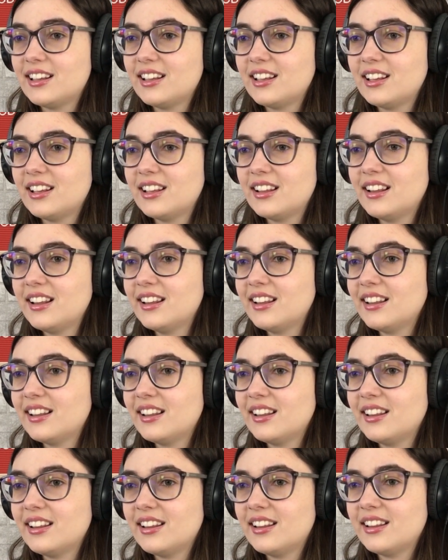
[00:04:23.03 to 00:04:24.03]

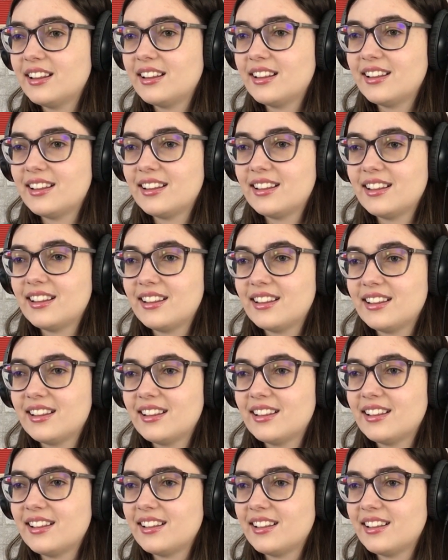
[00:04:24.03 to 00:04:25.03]

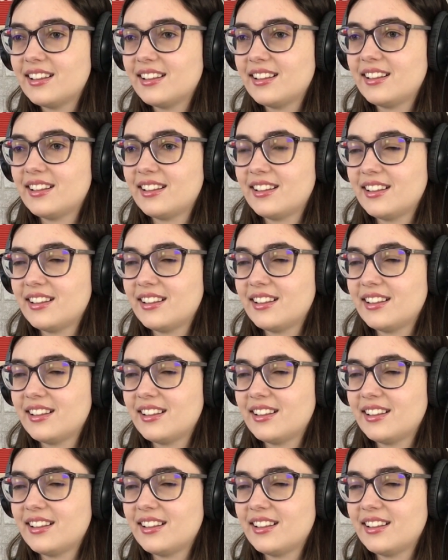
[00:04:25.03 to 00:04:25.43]
(silence)